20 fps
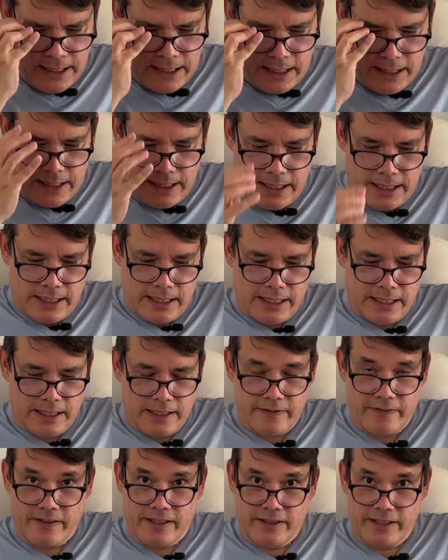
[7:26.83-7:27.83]

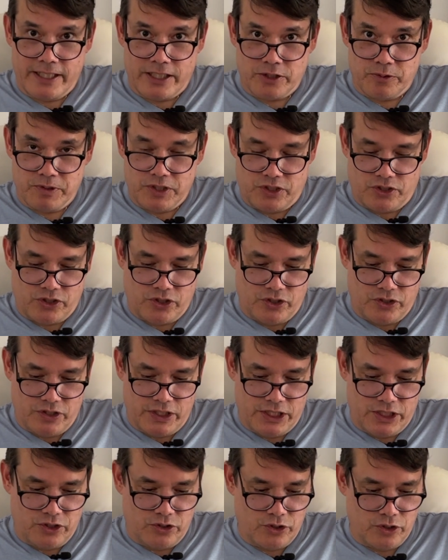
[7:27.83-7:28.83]
The letter was
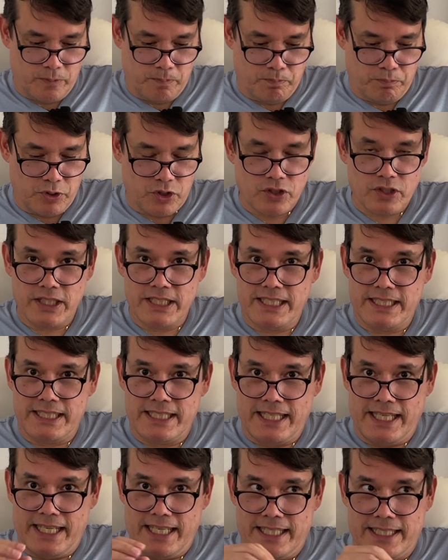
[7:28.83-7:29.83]
turned into a
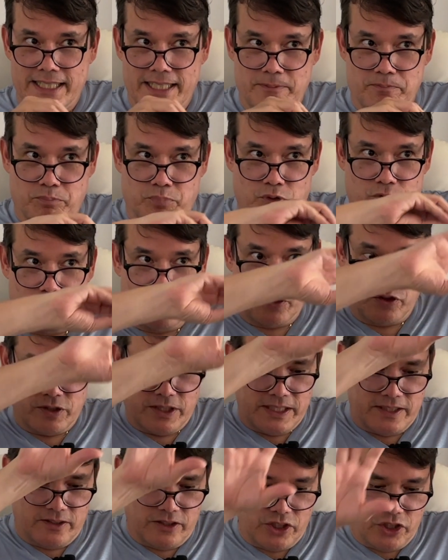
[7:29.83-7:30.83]
booklet, and it provoked
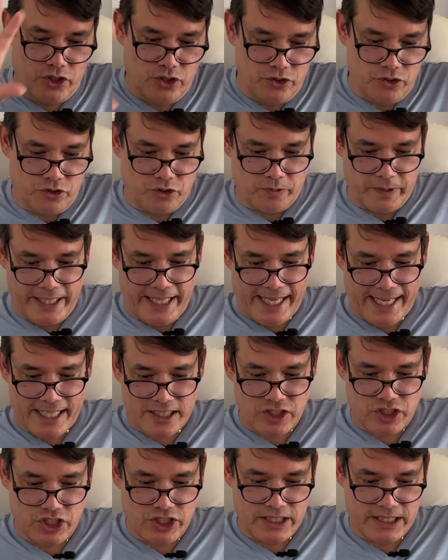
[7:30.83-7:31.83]
this huge
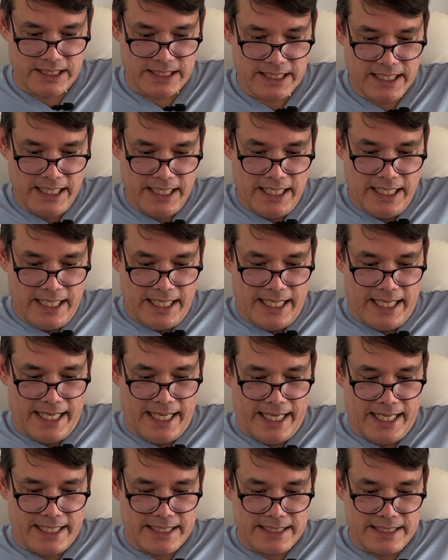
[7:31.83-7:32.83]
reaction
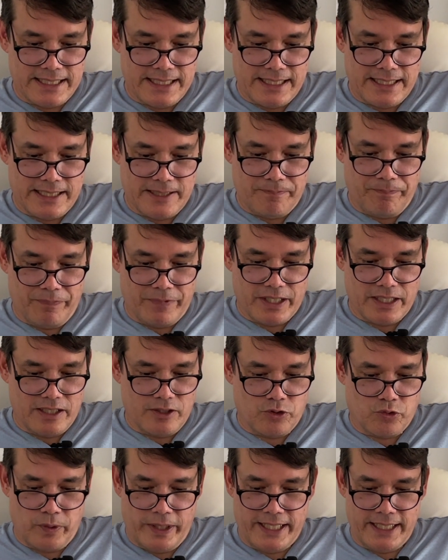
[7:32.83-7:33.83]
and
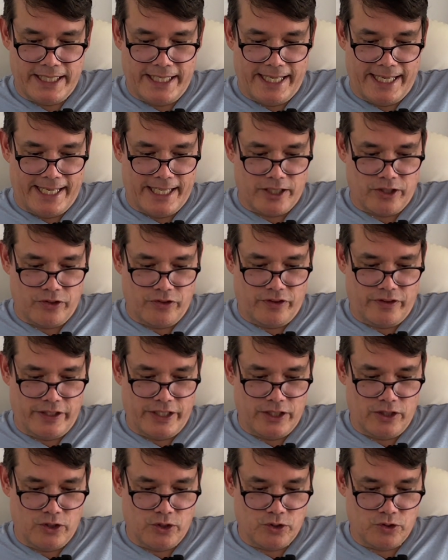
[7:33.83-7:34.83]
greatly angered
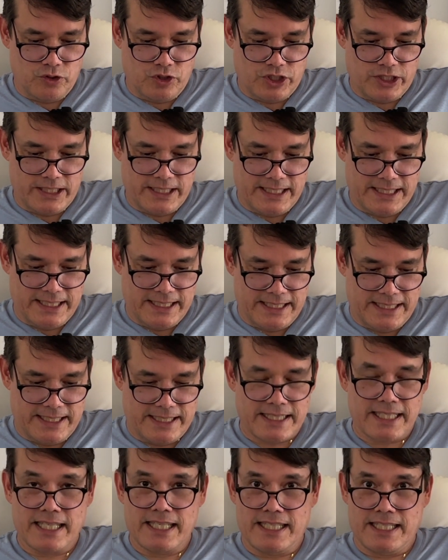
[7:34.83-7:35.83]

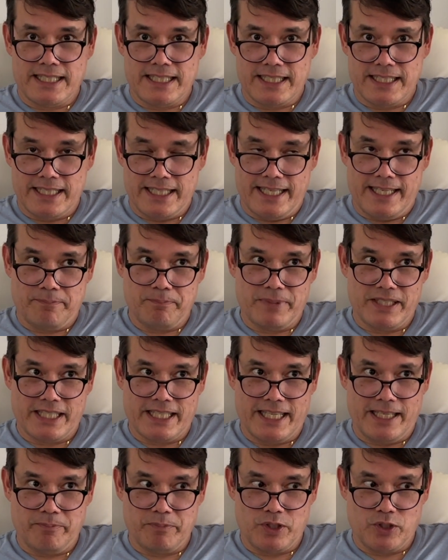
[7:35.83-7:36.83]
theologians and
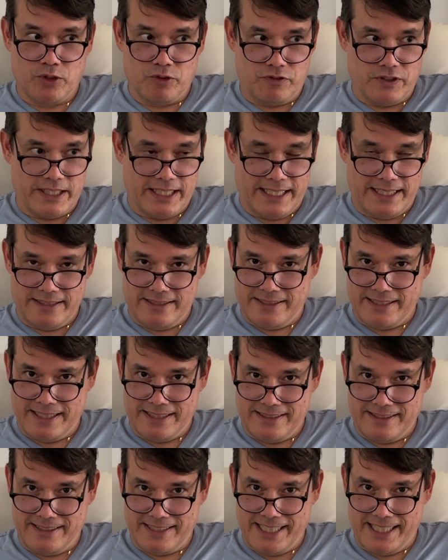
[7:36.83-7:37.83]
became an overnight
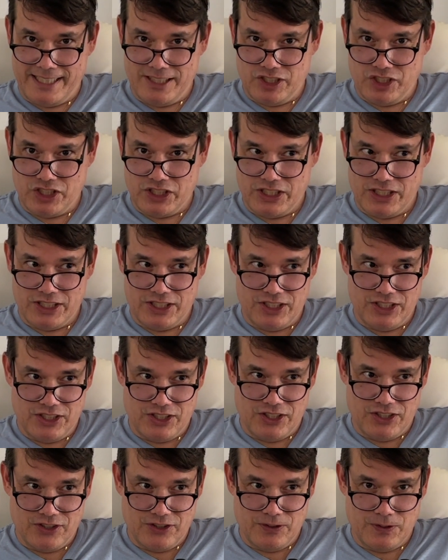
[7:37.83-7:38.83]
sensation. You
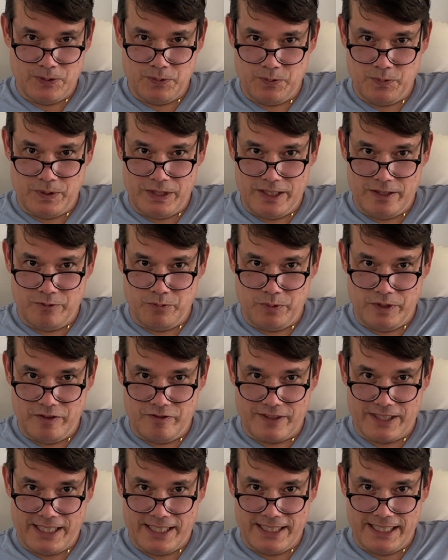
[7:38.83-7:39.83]
know,
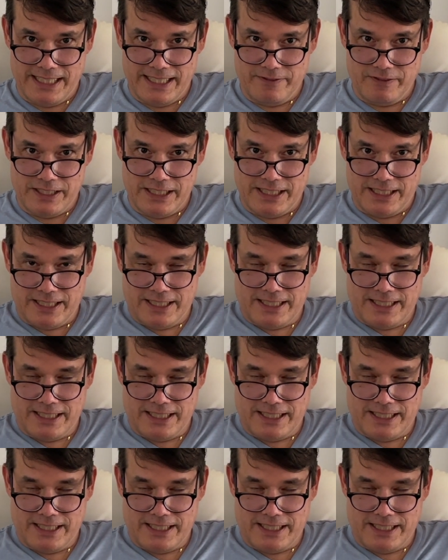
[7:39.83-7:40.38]
we've got to